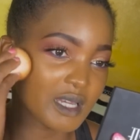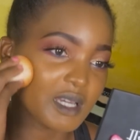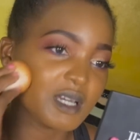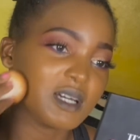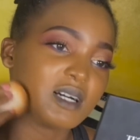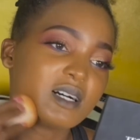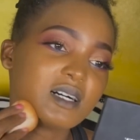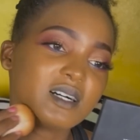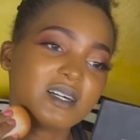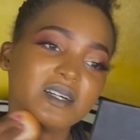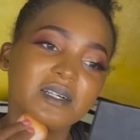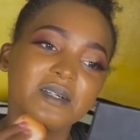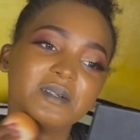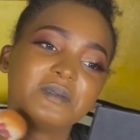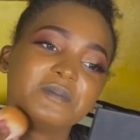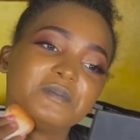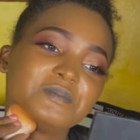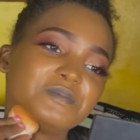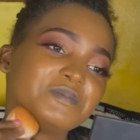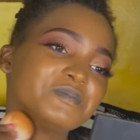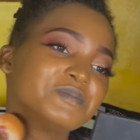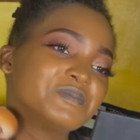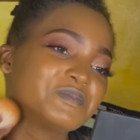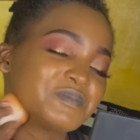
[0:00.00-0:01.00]

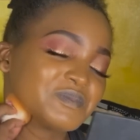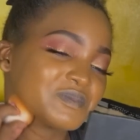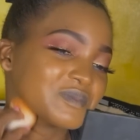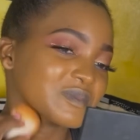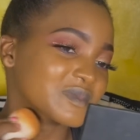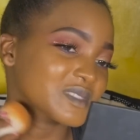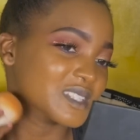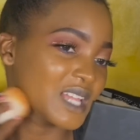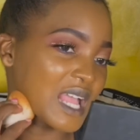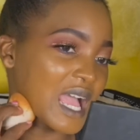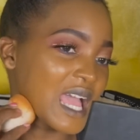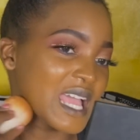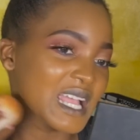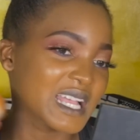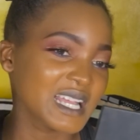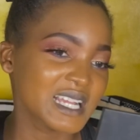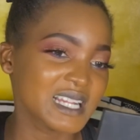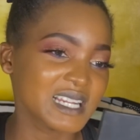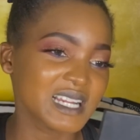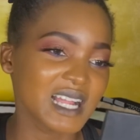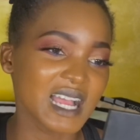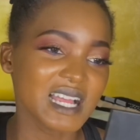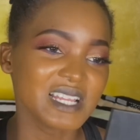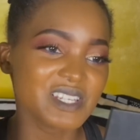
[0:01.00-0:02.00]
I
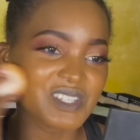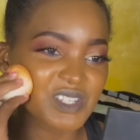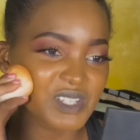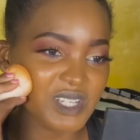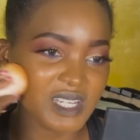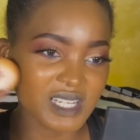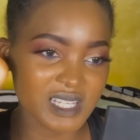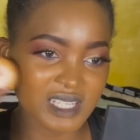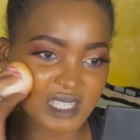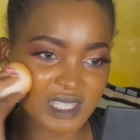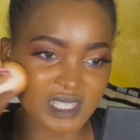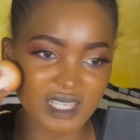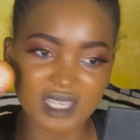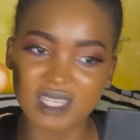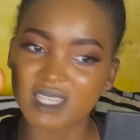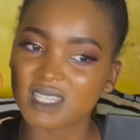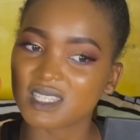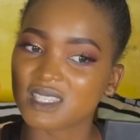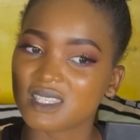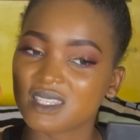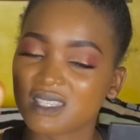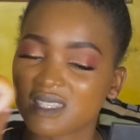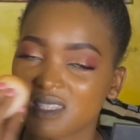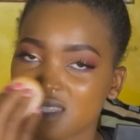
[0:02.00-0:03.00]
can't really say
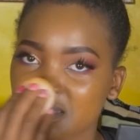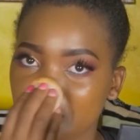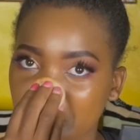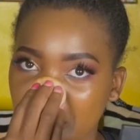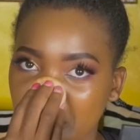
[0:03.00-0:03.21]
it's